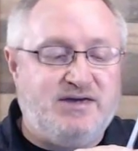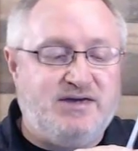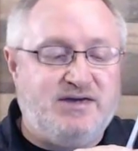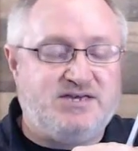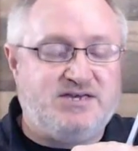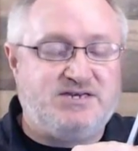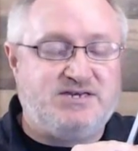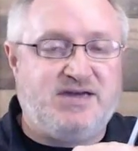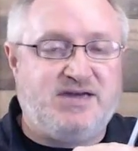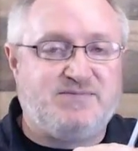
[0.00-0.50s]

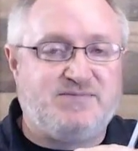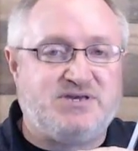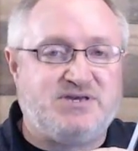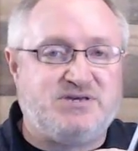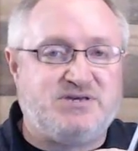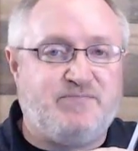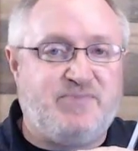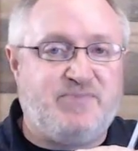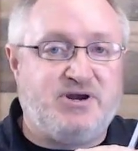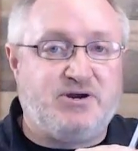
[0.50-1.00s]
This gives us
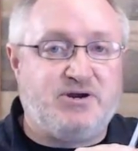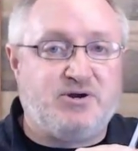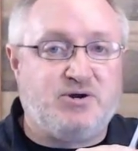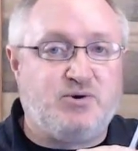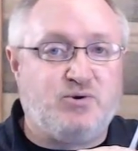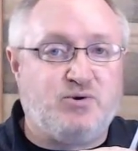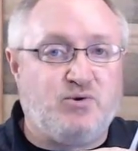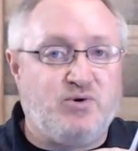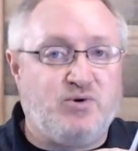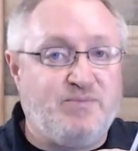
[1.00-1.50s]
a better
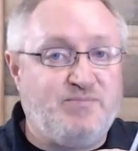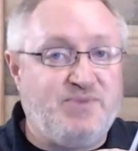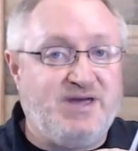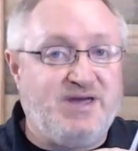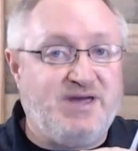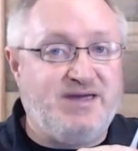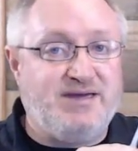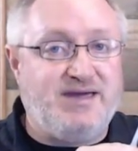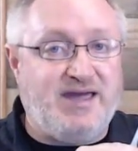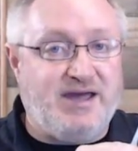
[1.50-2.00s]

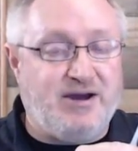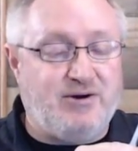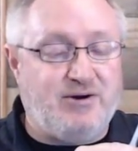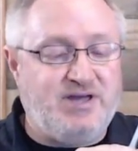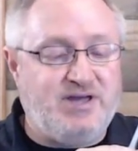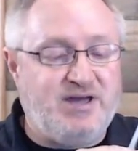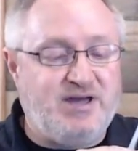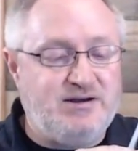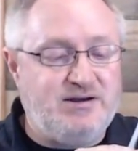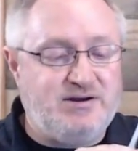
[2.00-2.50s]
gripping
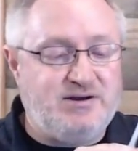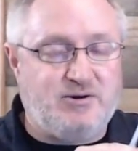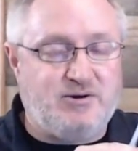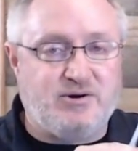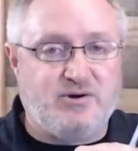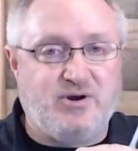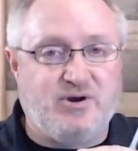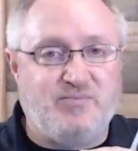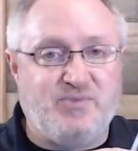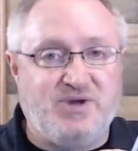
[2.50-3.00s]
area or
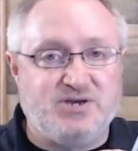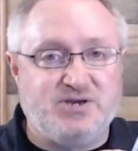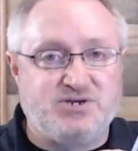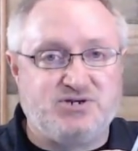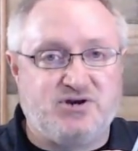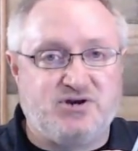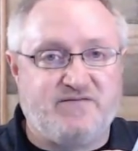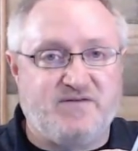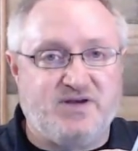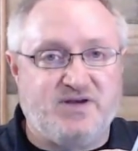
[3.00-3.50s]
gripping
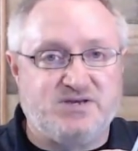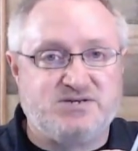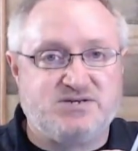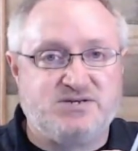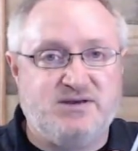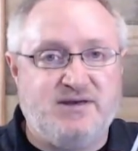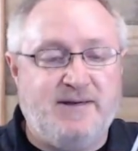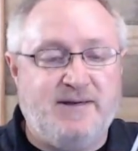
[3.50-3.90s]
surface.